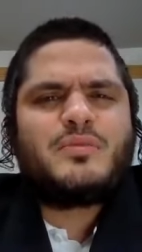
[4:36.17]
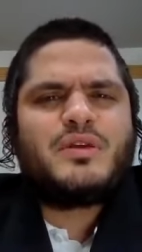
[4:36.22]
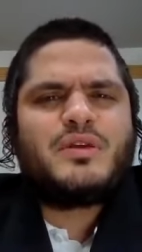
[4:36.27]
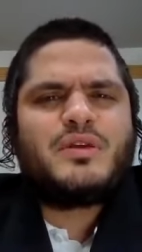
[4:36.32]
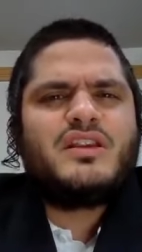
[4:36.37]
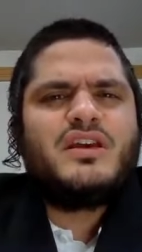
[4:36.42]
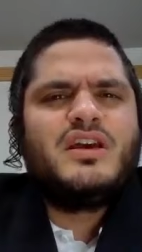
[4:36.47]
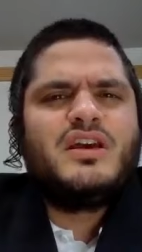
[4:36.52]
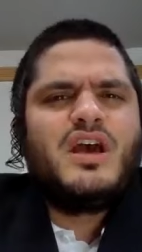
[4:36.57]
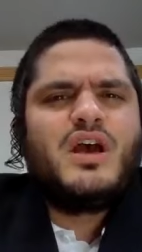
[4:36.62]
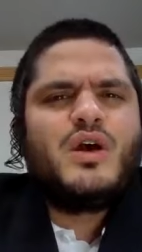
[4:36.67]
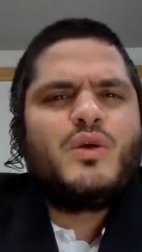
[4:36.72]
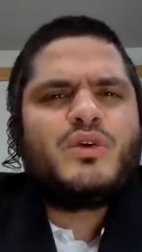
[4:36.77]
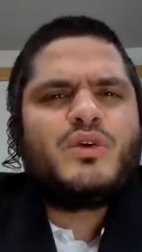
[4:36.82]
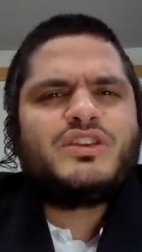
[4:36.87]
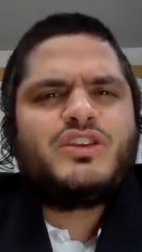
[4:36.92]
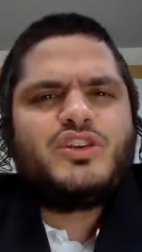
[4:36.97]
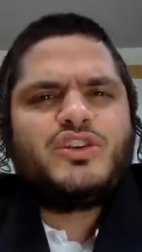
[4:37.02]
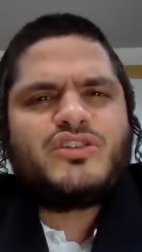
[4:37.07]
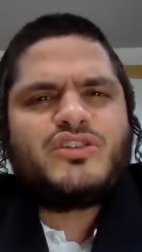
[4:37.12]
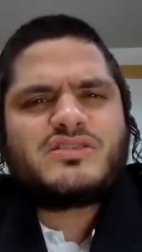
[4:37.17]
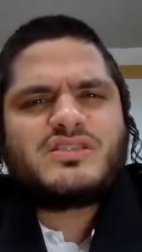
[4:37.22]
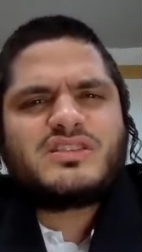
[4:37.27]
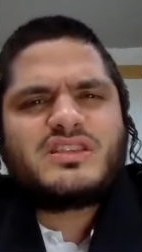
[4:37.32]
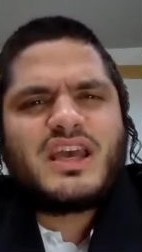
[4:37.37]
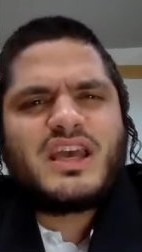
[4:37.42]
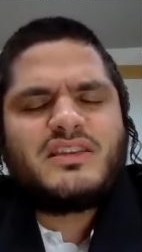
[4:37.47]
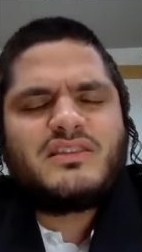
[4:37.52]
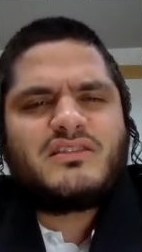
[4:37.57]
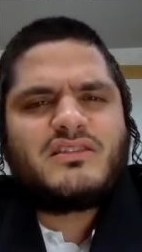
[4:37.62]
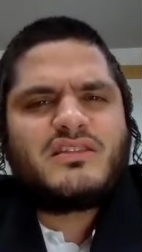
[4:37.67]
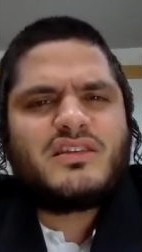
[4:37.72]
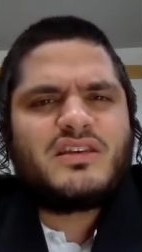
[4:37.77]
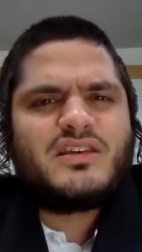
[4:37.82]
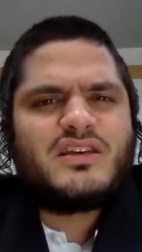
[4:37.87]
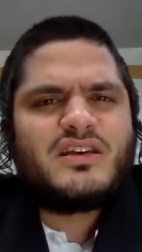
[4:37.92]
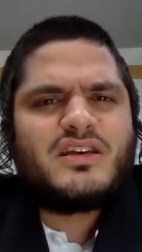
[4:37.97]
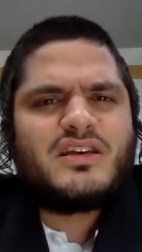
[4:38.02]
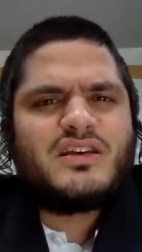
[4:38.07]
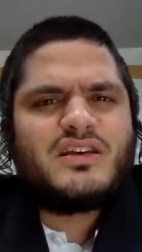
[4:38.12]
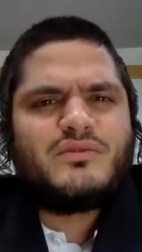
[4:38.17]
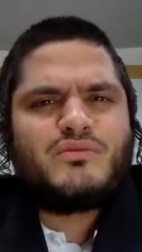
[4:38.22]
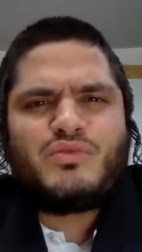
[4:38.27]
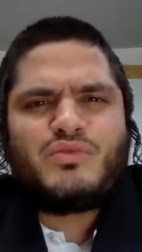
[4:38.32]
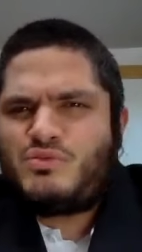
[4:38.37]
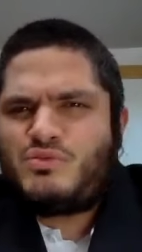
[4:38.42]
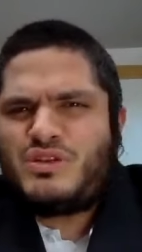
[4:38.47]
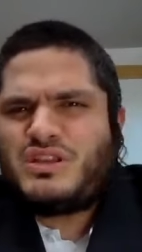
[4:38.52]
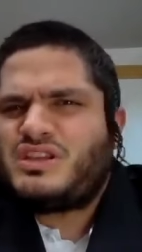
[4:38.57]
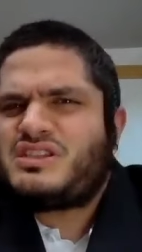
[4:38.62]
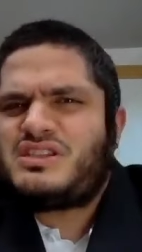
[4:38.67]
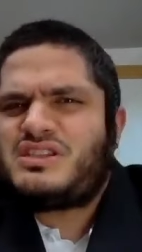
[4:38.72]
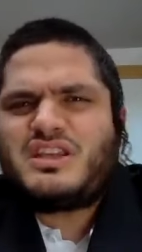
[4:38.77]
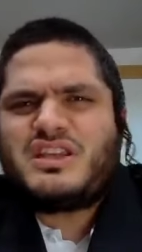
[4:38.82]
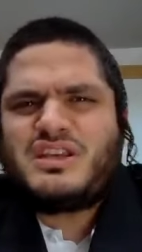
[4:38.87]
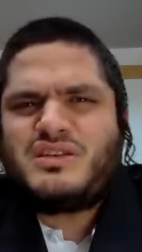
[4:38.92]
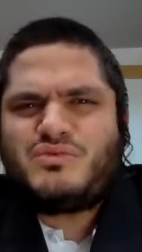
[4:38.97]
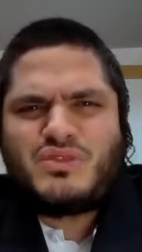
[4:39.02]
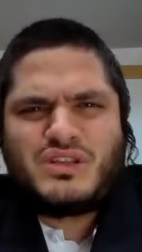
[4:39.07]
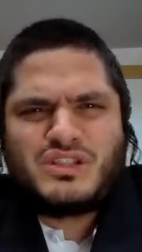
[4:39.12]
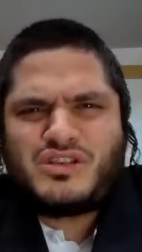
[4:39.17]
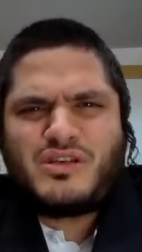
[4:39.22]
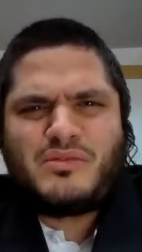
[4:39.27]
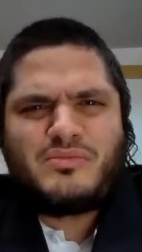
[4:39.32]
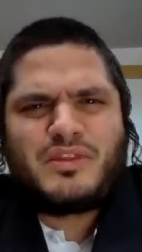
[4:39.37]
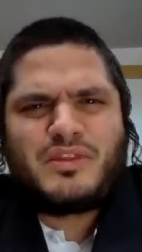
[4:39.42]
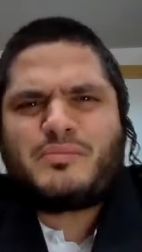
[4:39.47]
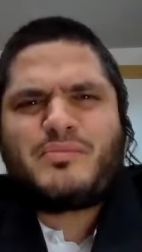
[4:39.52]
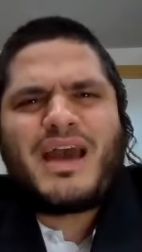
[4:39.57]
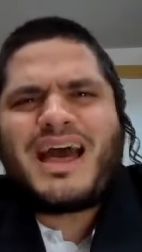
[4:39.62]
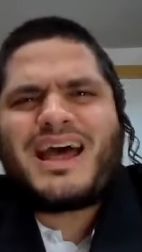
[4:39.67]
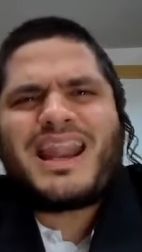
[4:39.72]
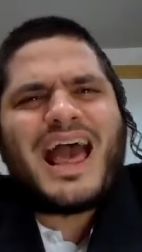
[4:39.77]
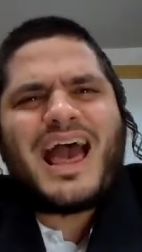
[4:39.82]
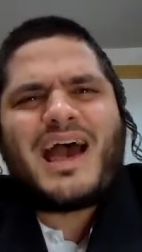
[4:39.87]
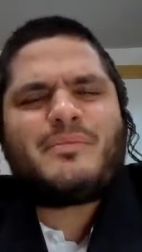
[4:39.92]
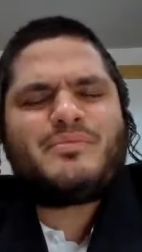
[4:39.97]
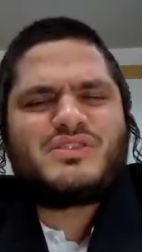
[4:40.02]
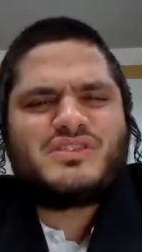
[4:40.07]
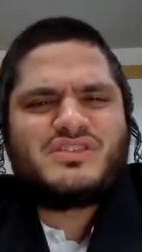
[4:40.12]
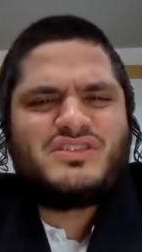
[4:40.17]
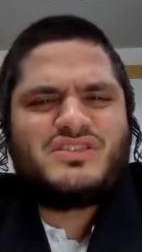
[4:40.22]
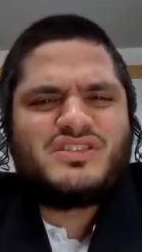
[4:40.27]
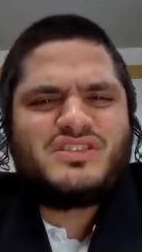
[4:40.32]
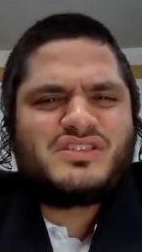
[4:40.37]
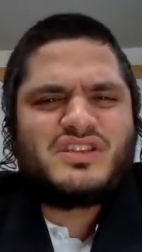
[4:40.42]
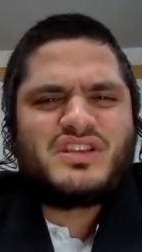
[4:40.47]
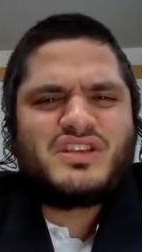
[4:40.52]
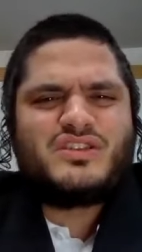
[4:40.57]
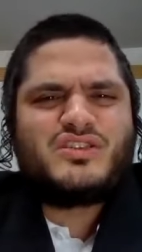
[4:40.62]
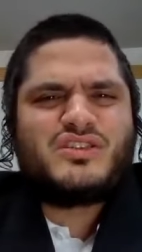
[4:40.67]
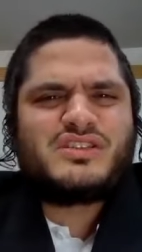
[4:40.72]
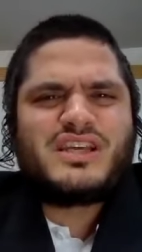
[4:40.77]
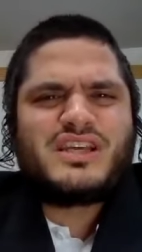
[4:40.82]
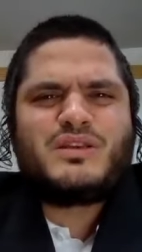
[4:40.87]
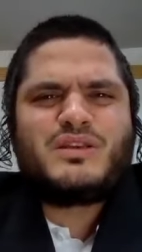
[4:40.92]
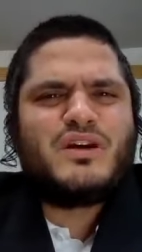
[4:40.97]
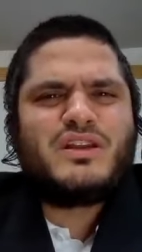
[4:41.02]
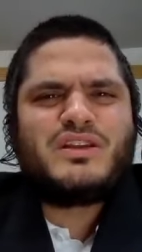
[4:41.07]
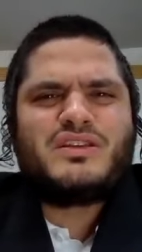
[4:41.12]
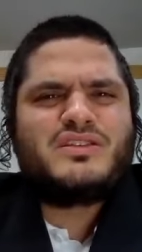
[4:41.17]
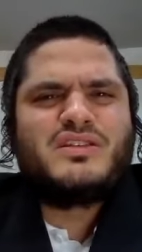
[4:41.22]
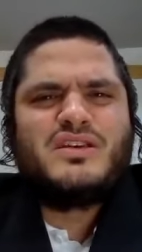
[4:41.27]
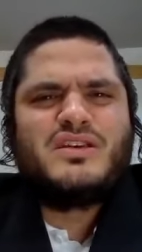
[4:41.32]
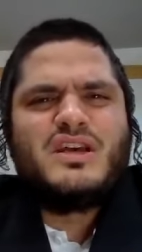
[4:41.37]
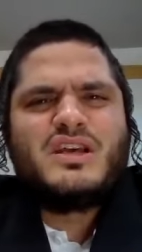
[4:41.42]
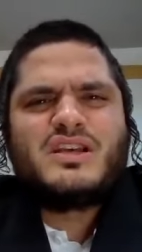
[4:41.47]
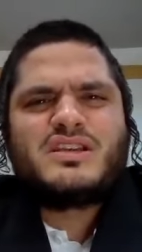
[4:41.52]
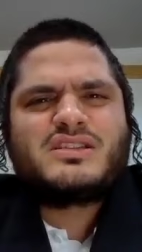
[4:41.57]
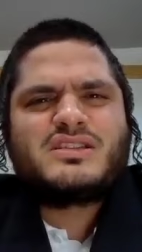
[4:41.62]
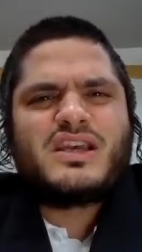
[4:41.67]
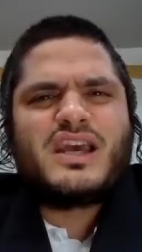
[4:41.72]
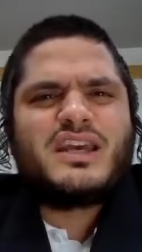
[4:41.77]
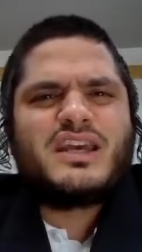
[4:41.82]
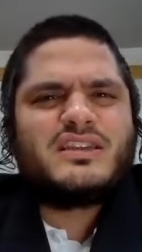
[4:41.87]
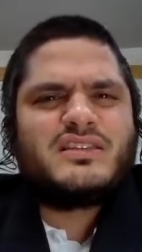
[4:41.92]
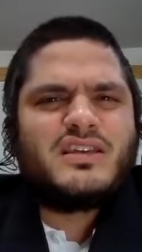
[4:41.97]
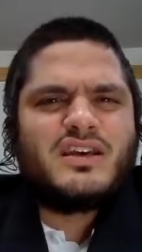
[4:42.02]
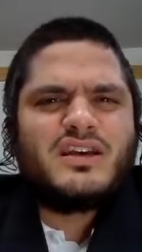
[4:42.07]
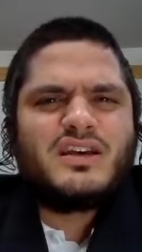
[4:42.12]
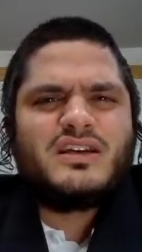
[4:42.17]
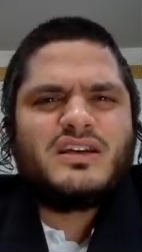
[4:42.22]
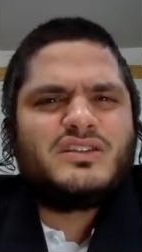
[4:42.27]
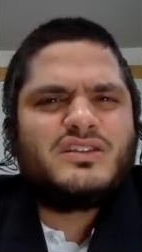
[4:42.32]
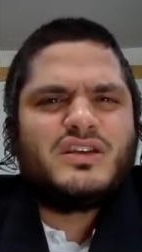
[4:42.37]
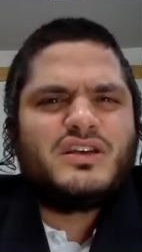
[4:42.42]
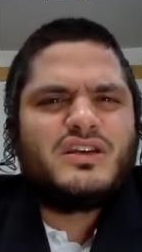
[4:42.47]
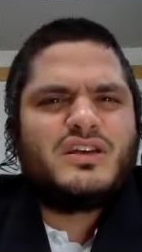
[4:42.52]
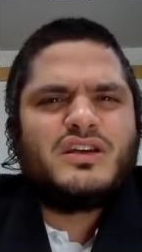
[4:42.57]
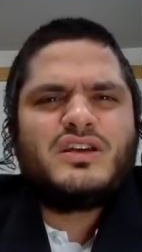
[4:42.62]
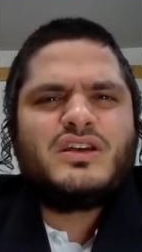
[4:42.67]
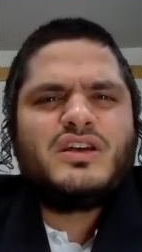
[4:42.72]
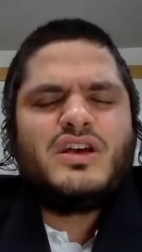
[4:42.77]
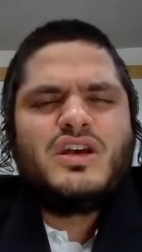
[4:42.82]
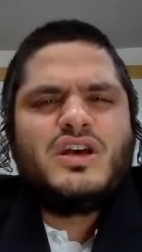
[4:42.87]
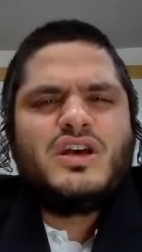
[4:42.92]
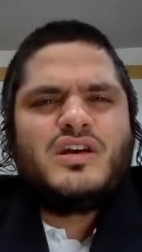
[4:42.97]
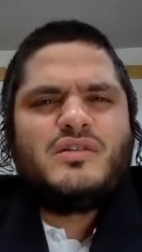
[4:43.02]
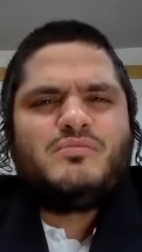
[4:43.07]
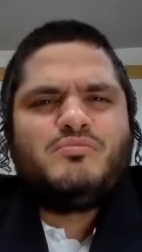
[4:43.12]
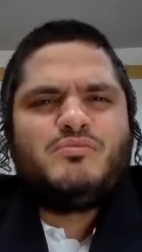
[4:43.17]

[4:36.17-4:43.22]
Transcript: I mean, when the New York State, uh, when the city, when something bad happens in the city, does anyone say the the